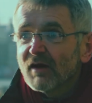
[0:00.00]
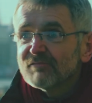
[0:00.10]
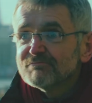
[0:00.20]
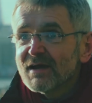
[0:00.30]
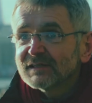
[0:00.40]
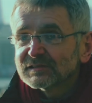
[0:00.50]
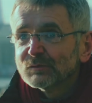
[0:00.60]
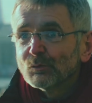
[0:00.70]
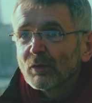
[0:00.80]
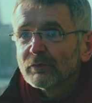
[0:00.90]
I've met
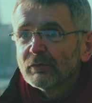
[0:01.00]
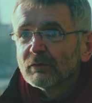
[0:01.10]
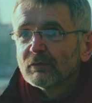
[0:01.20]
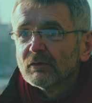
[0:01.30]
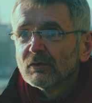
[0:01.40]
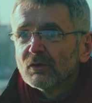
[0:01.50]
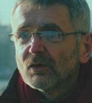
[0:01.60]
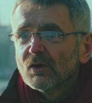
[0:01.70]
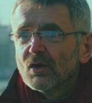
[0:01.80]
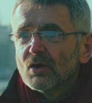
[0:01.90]
someone
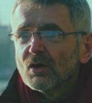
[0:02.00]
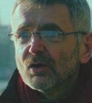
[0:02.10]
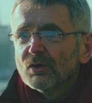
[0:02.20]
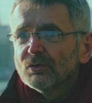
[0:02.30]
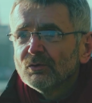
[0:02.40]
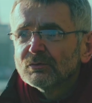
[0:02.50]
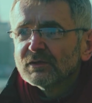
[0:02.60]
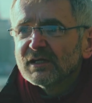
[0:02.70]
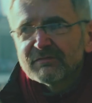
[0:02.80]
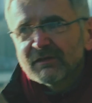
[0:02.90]

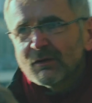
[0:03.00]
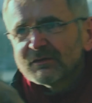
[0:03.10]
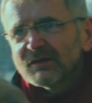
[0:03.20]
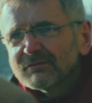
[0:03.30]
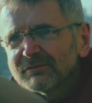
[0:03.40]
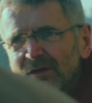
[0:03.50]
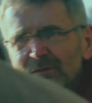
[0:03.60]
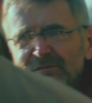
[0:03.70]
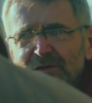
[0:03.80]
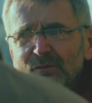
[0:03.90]
who, even though I don't
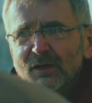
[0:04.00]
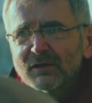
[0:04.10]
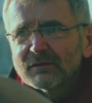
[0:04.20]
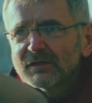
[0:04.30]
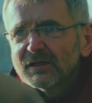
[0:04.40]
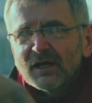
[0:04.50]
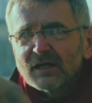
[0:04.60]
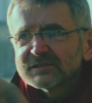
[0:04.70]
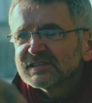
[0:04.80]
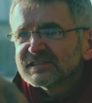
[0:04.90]
know him very well,
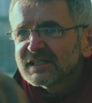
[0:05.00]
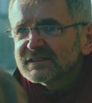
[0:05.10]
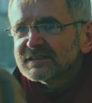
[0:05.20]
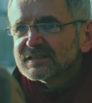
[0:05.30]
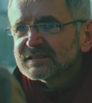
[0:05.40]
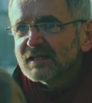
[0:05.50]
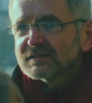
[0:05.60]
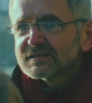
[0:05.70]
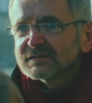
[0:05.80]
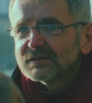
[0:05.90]
I just get this
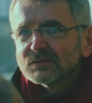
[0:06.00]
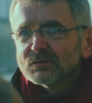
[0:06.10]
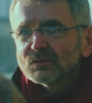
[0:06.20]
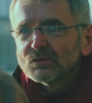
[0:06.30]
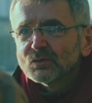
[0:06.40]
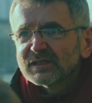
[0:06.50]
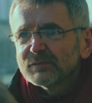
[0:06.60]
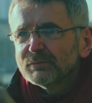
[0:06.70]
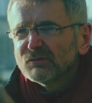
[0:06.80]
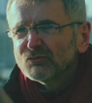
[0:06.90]
sense that
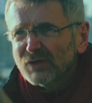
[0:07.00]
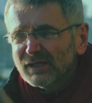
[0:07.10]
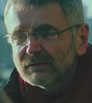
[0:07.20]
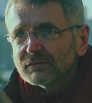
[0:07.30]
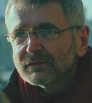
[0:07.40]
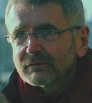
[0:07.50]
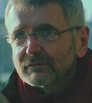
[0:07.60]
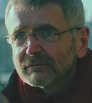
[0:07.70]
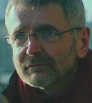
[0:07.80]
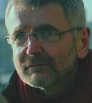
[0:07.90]
we can be real
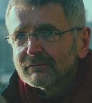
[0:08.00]
here.